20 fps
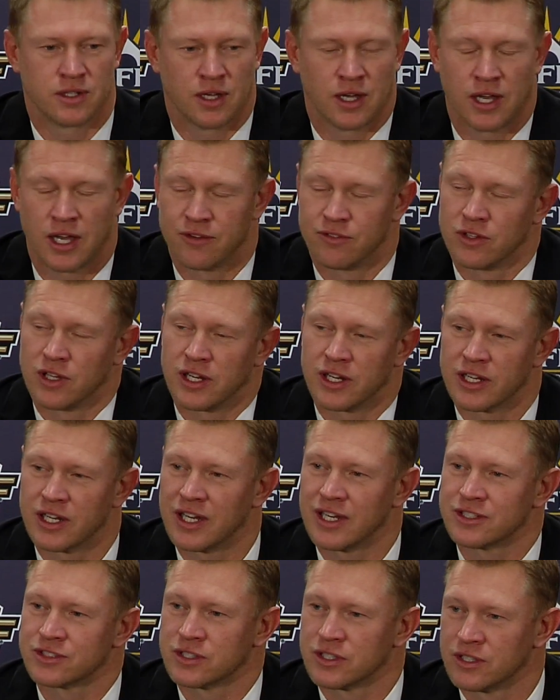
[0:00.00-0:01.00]
I have a lot of
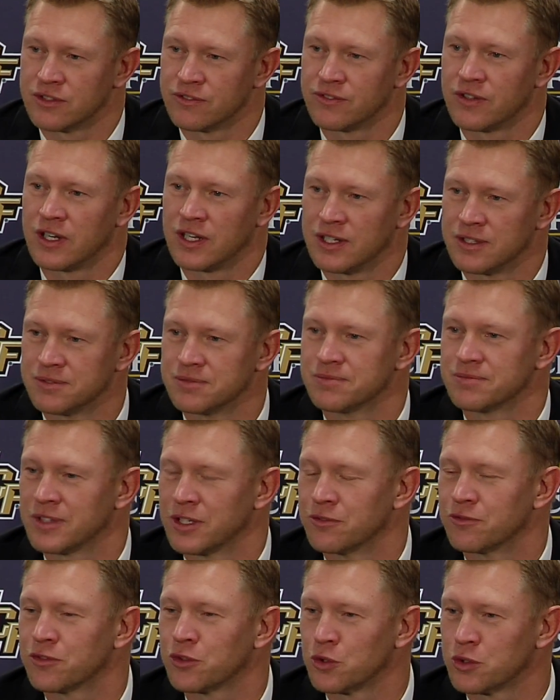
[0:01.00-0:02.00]
guys that have
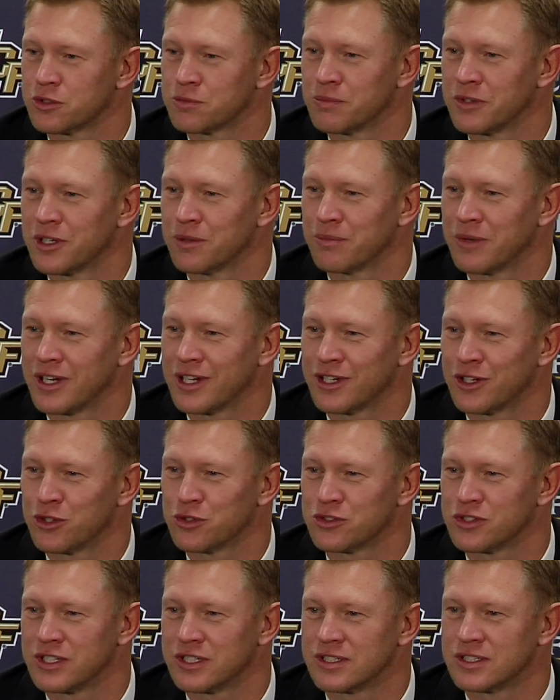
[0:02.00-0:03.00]
influenced me in my
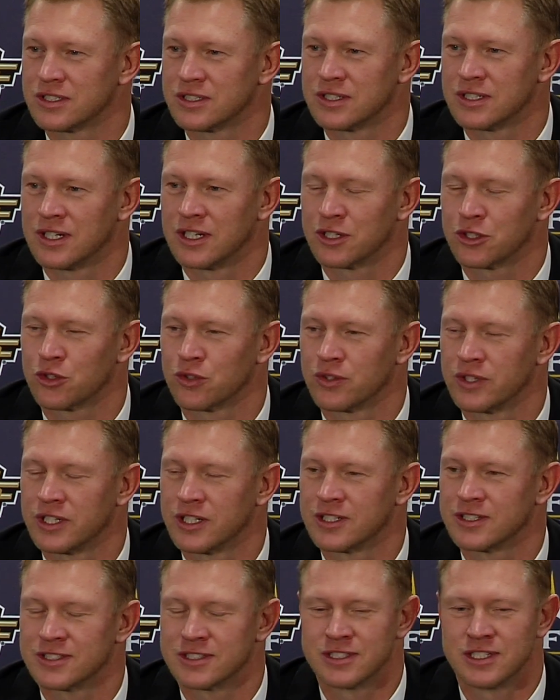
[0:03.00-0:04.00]
coaching
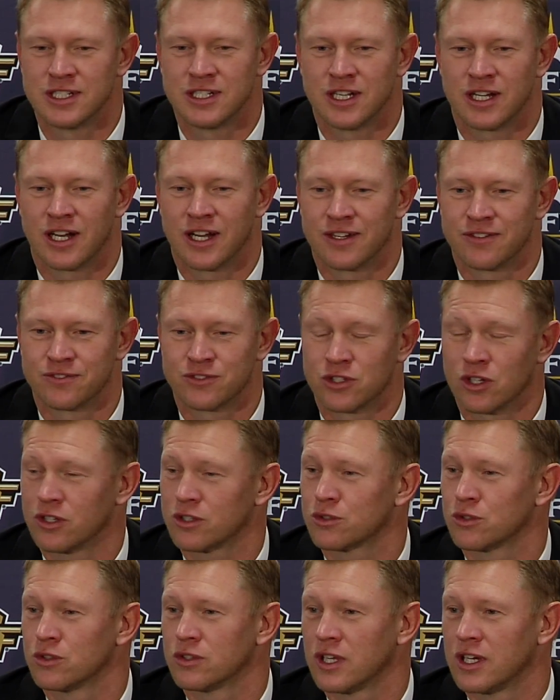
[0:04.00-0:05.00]
career. I've
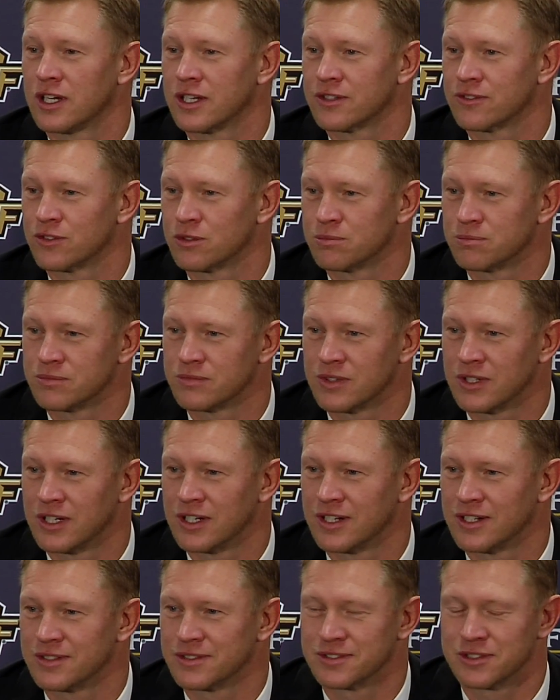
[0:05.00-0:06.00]
talked to a lot of
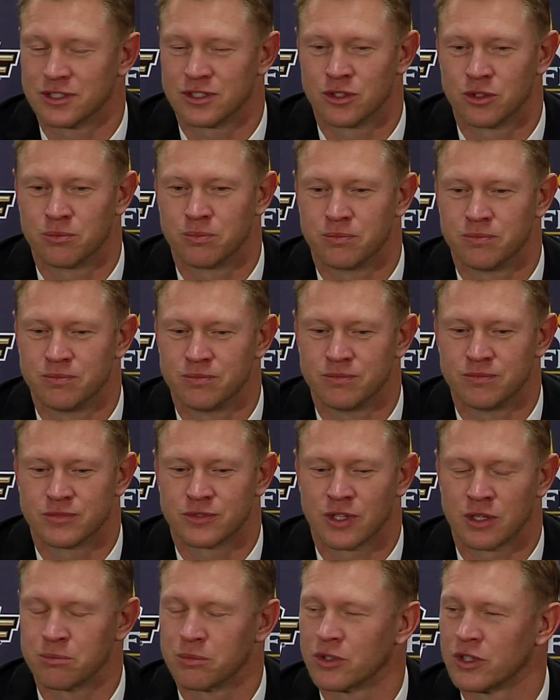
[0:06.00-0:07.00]
them.
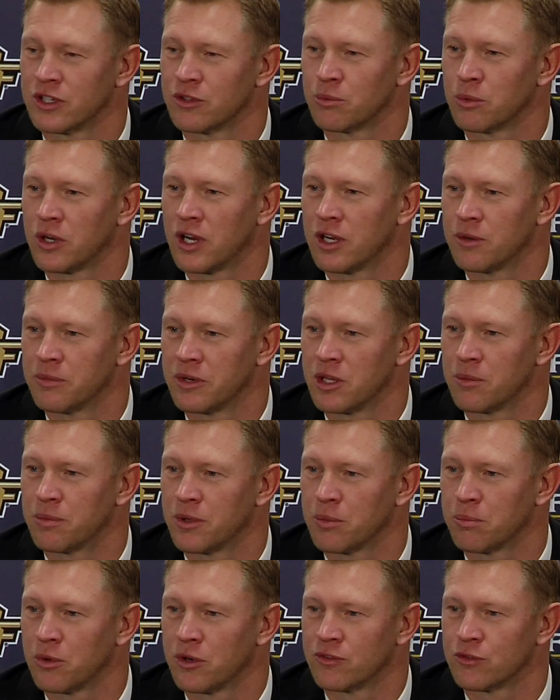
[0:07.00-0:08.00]
It's unbelievable how many
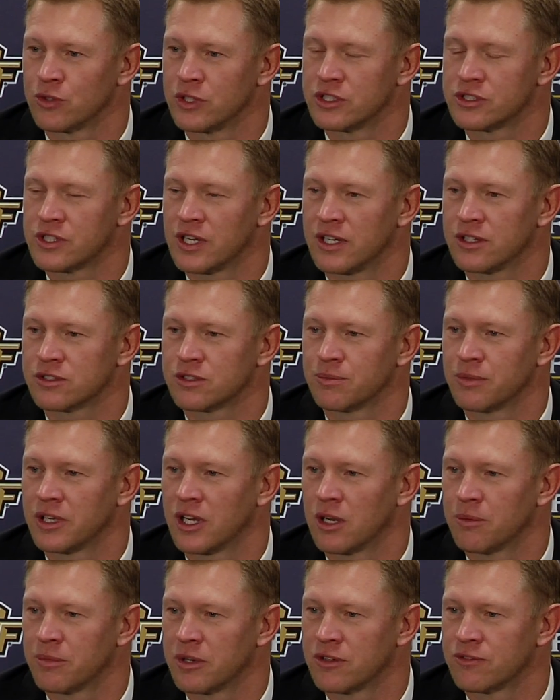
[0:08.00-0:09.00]
people have reached out to me,
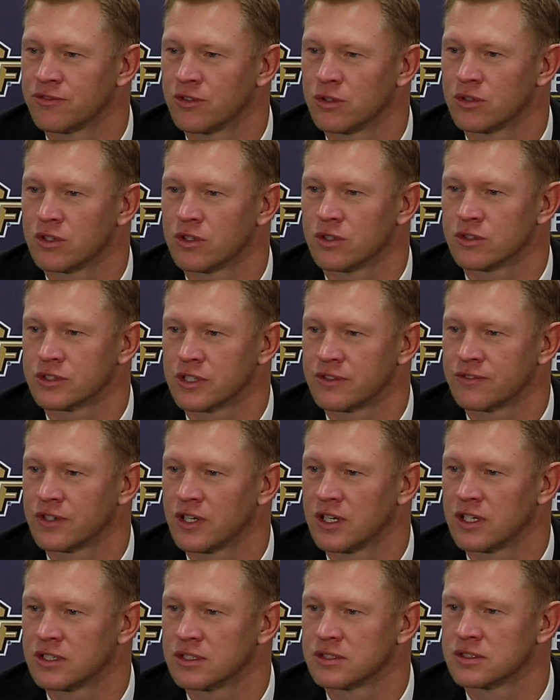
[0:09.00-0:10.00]
how many phone calls I've
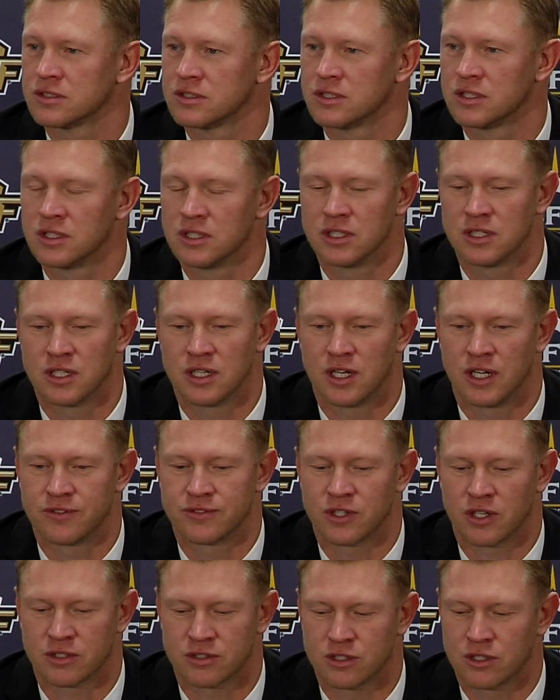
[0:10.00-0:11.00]
gotten. I've
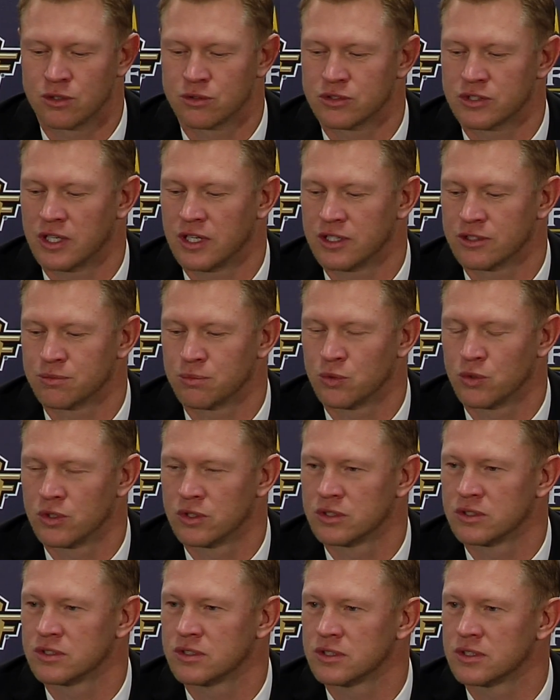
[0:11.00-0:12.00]
talked to Coach
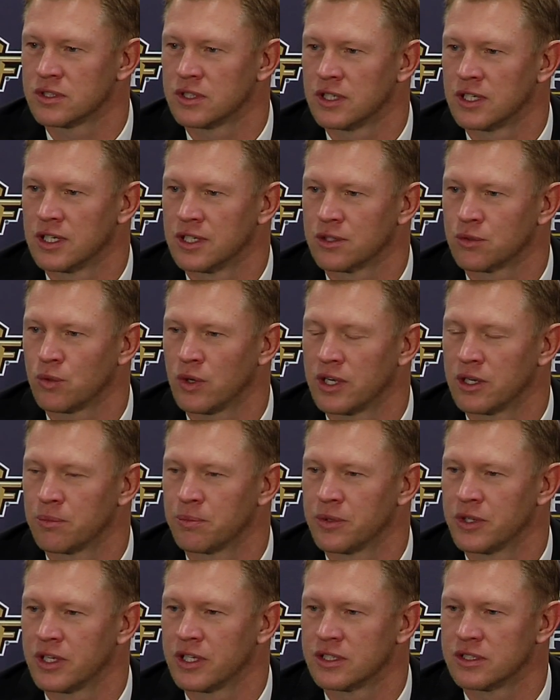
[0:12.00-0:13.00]
Osborne quite a
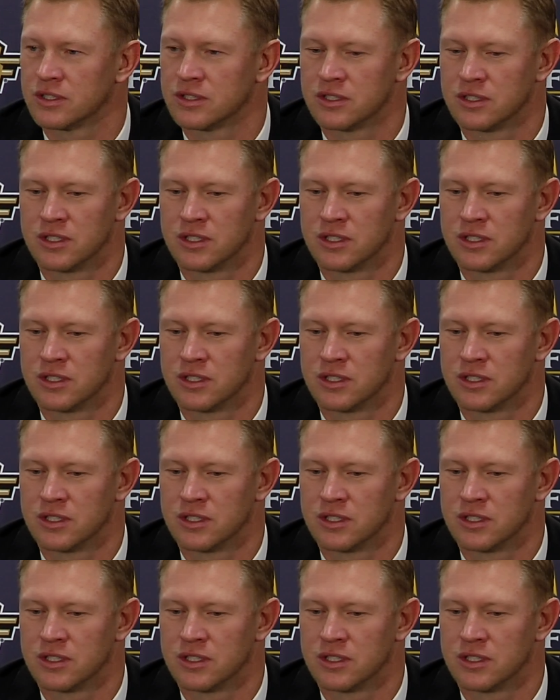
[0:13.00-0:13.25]
bit.